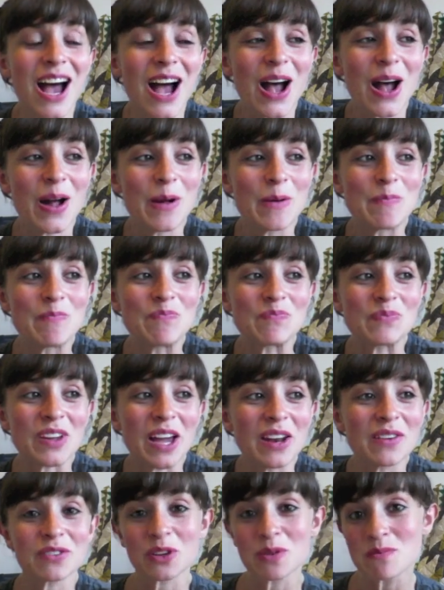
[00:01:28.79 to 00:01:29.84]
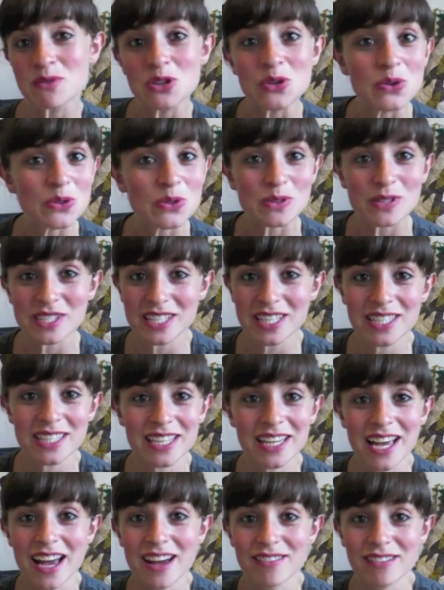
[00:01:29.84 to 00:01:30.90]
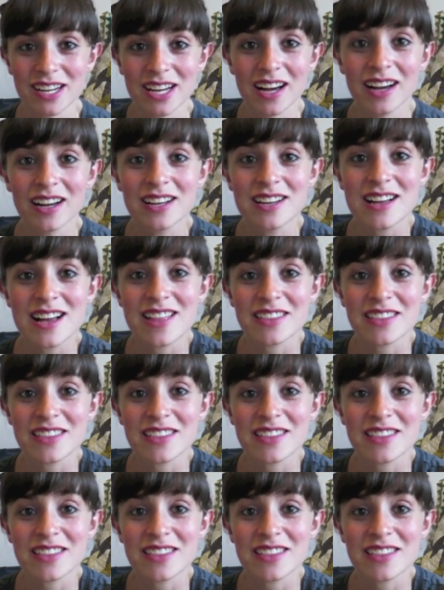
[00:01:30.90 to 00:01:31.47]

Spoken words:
kind of communal seating area.